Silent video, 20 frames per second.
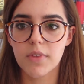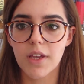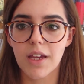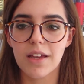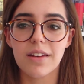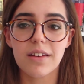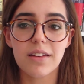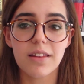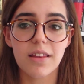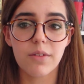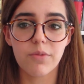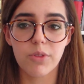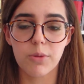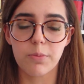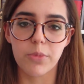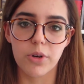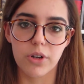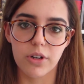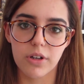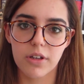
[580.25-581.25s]
I didn't love the
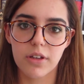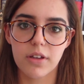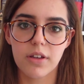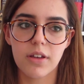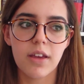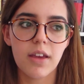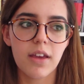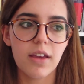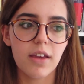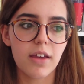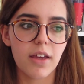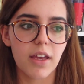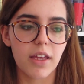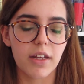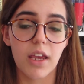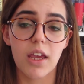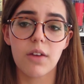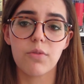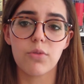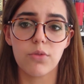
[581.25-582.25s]
book,
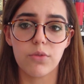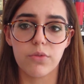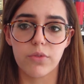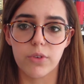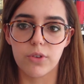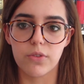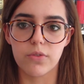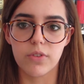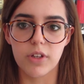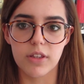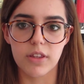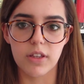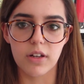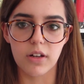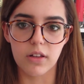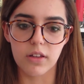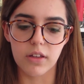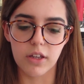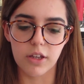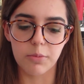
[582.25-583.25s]
and I have a review of it that
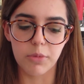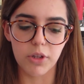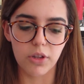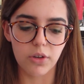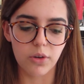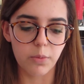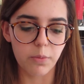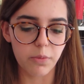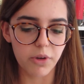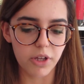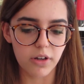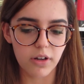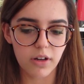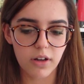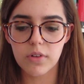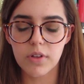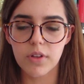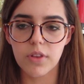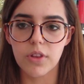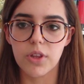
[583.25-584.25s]
I'll link below, but
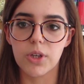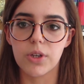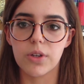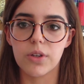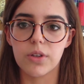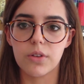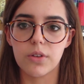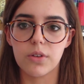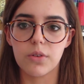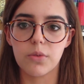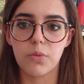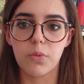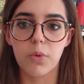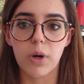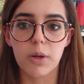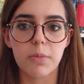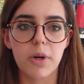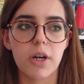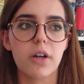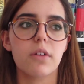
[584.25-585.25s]
the
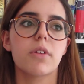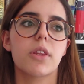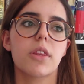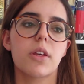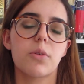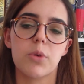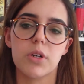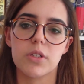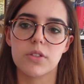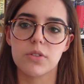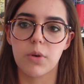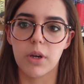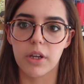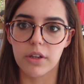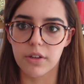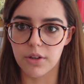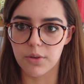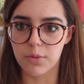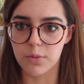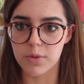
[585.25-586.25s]
one part of it that was
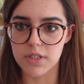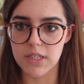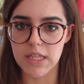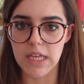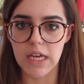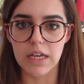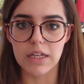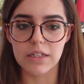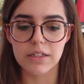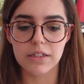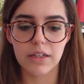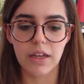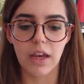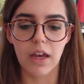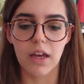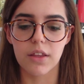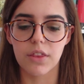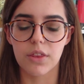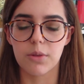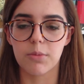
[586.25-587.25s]
quite good was that
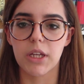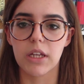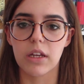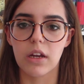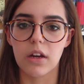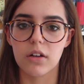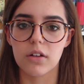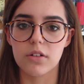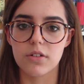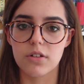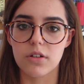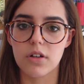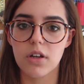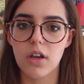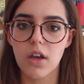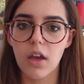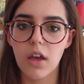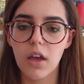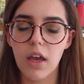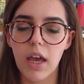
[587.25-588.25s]
Kath, the main character,
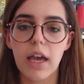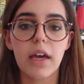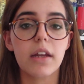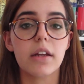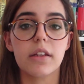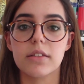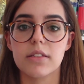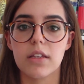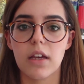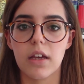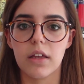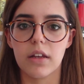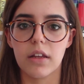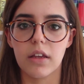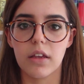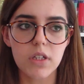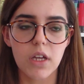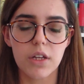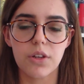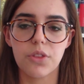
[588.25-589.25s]
had
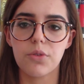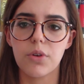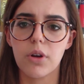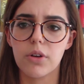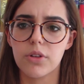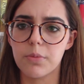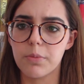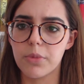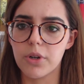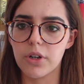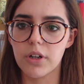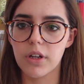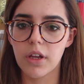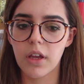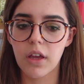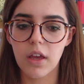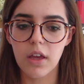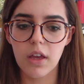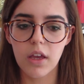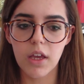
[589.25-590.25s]
anxiety, and throughout the book
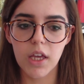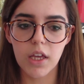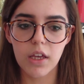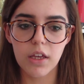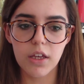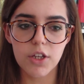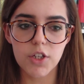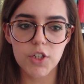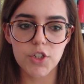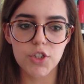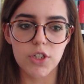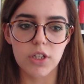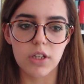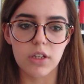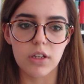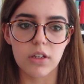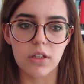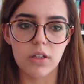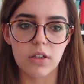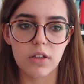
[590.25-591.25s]

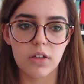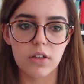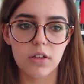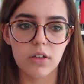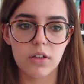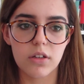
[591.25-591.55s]
she